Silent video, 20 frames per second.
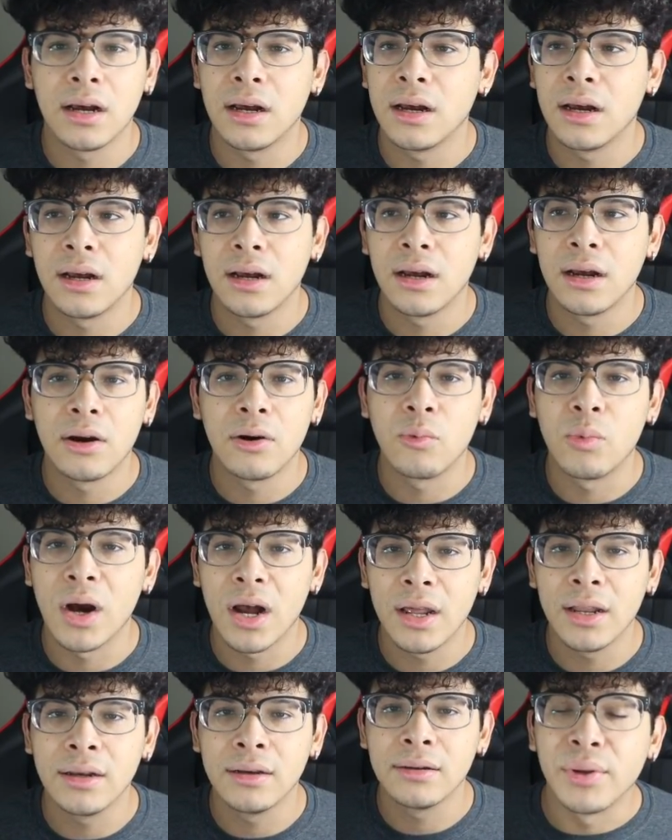uh,
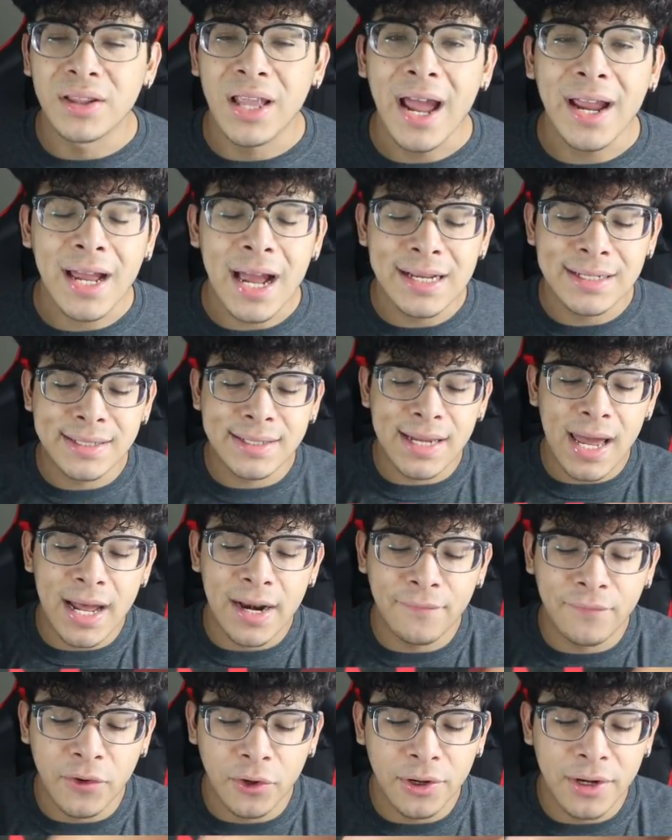what? But like I
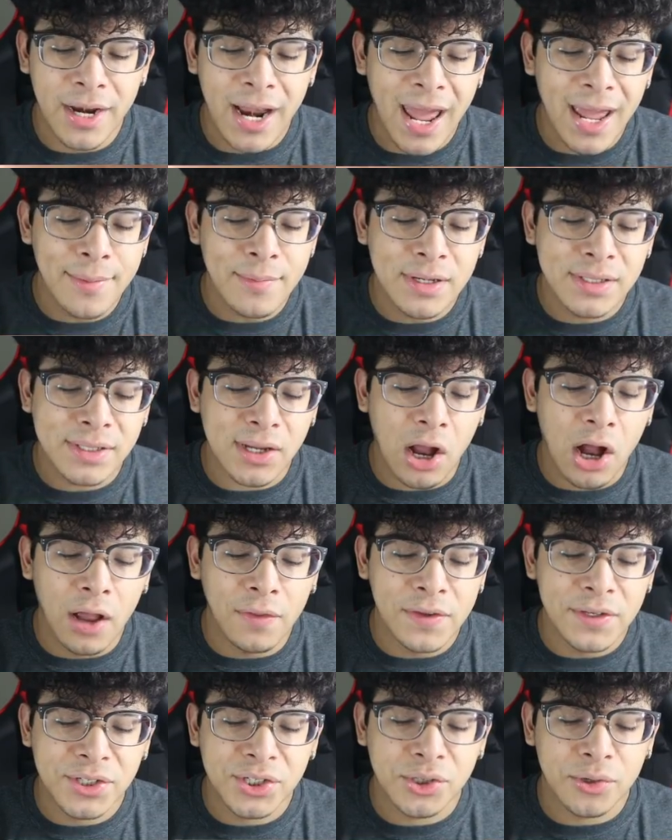said, if your name is
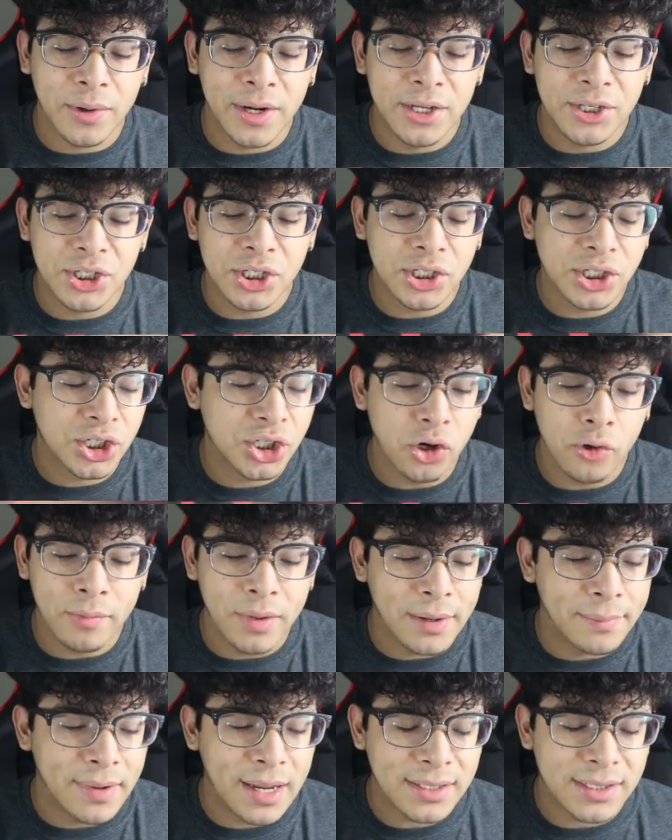on the screen, just shoot
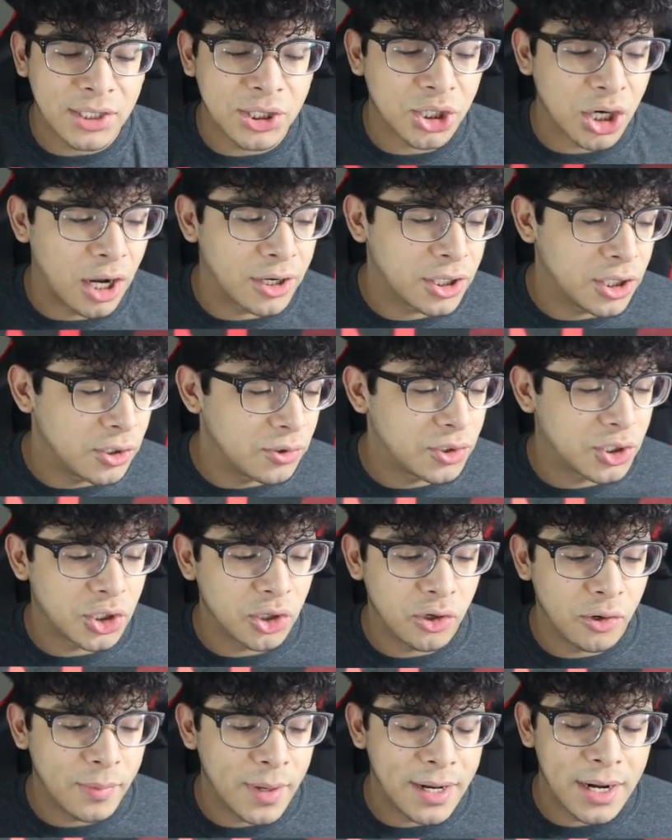me a message on
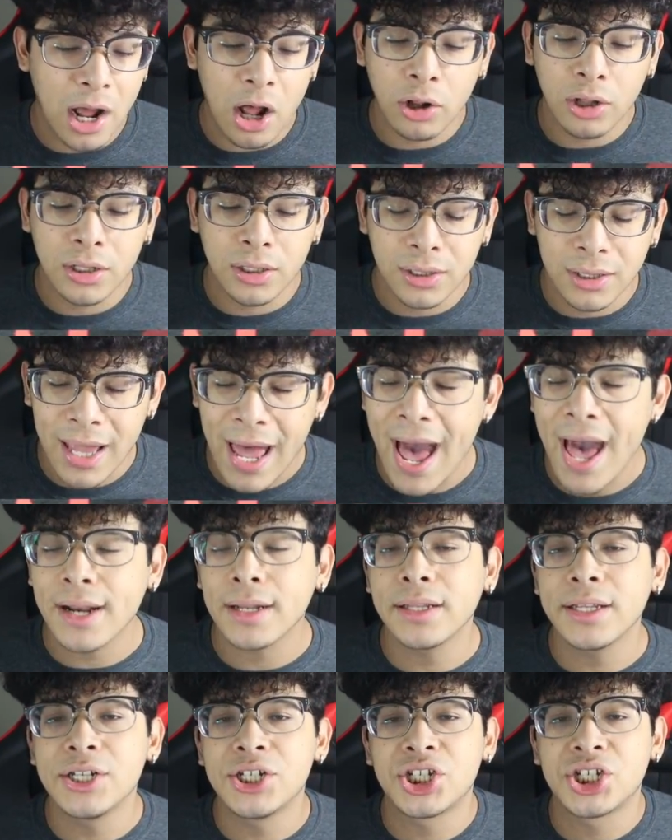YouTube, and I'll
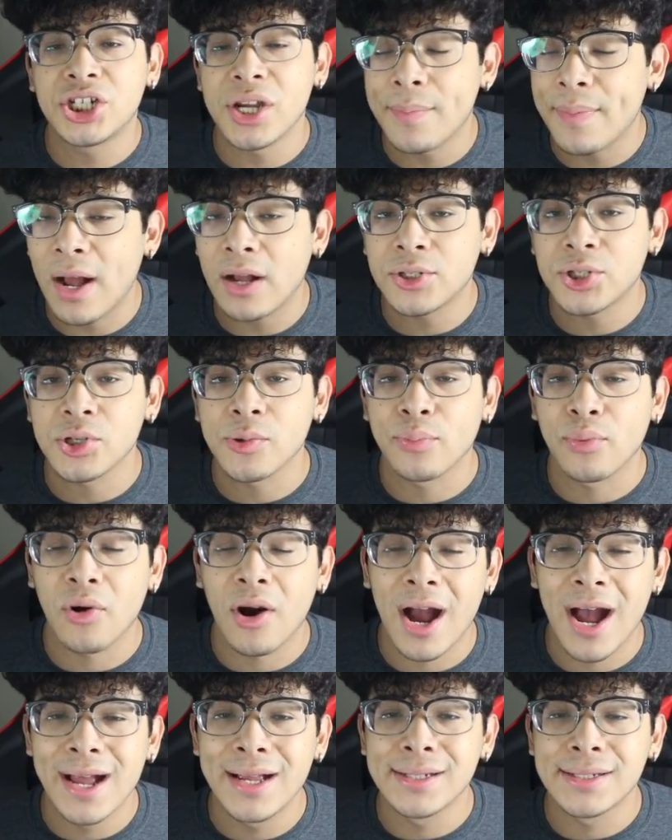gladly ship out your
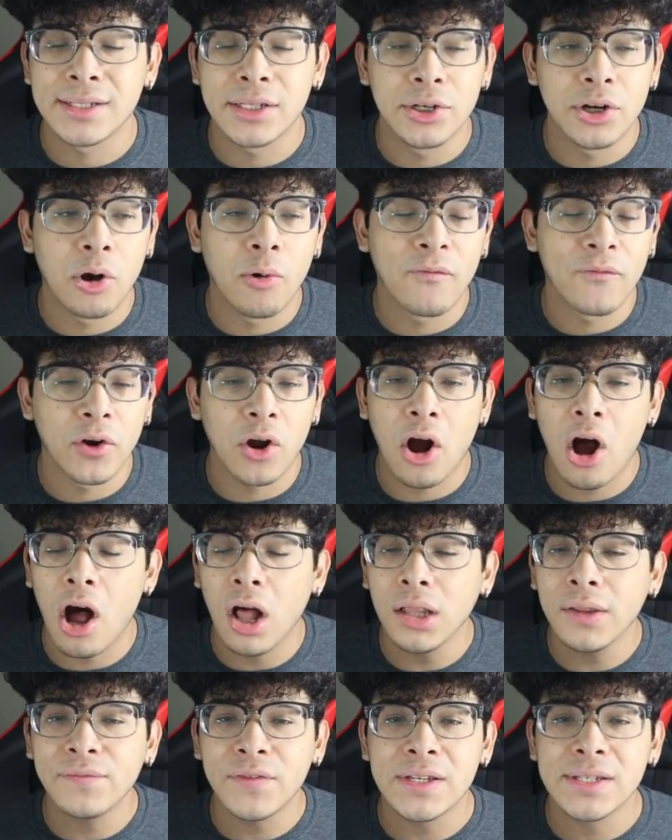prize. You know, for
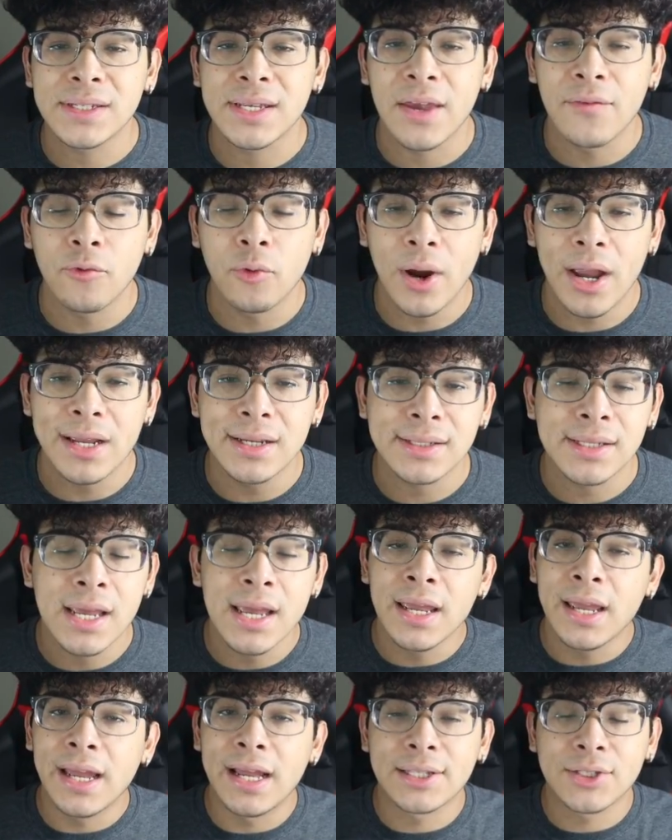all of these giveaways,
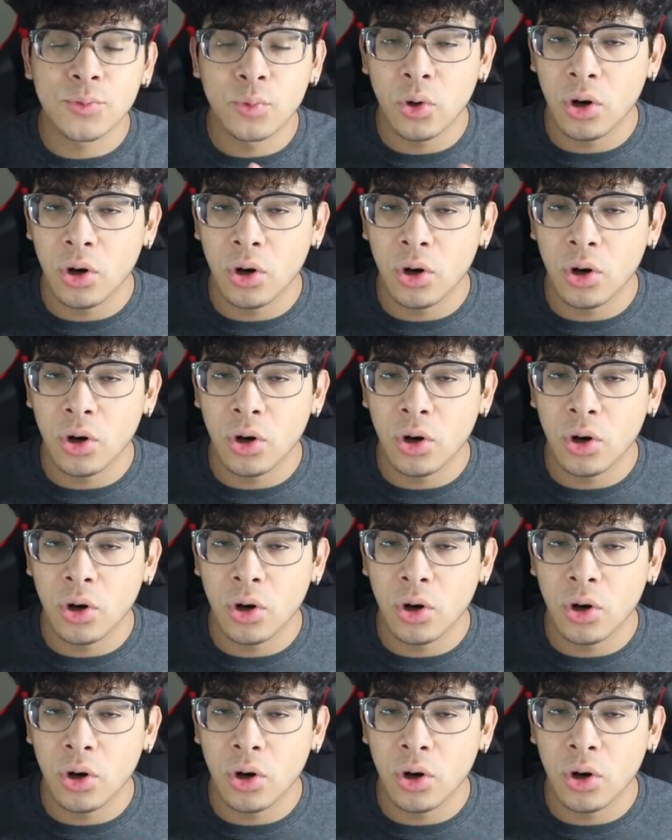it's